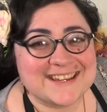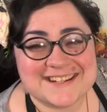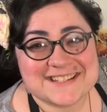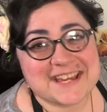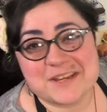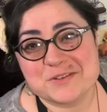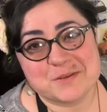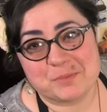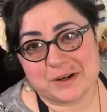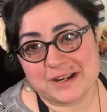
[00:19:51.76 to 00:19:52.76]
you just get used to
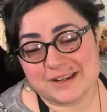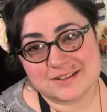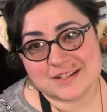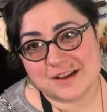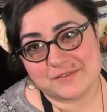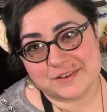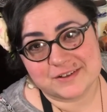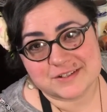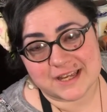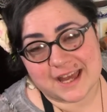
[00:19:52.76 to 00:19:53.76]
burning yourself and you're
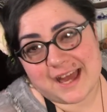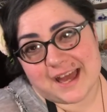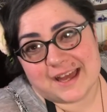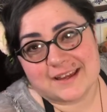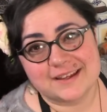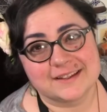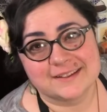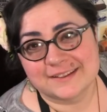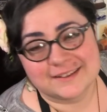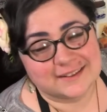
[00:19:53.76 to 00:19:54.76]
just like, ah,
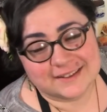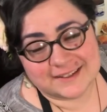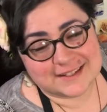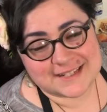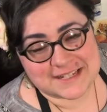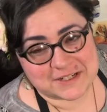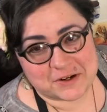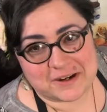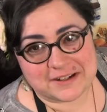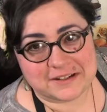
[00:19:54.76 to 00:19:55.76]
just
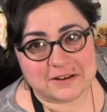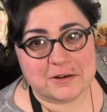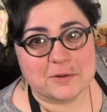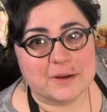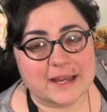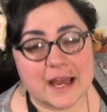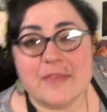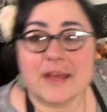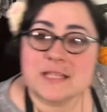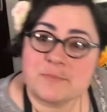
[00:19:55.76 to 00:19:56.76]
ignore it, it'll go away.
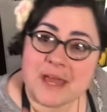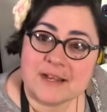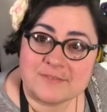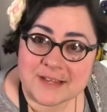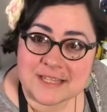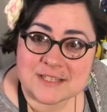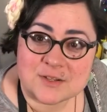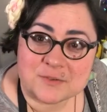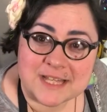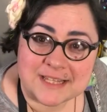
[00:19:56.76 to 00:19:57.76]
That's bad advice.
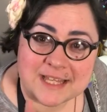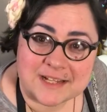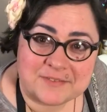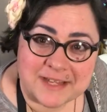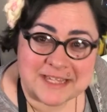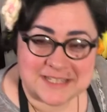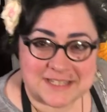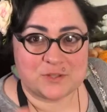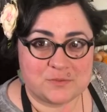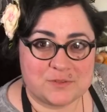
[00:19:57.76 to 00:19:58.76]
Don't take that
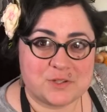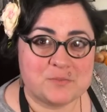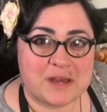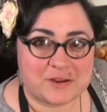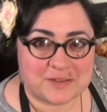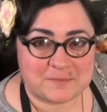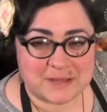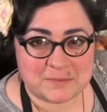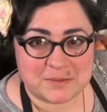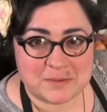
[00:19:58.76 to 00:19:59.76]
advice. Do, do better than
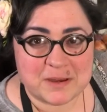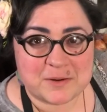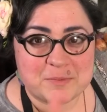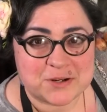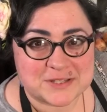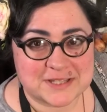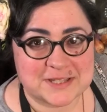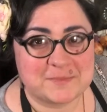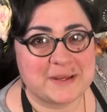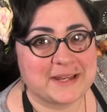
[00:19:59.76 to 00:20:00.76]
me. Be a better person
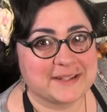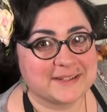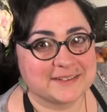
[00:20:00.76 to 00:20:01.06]
than me.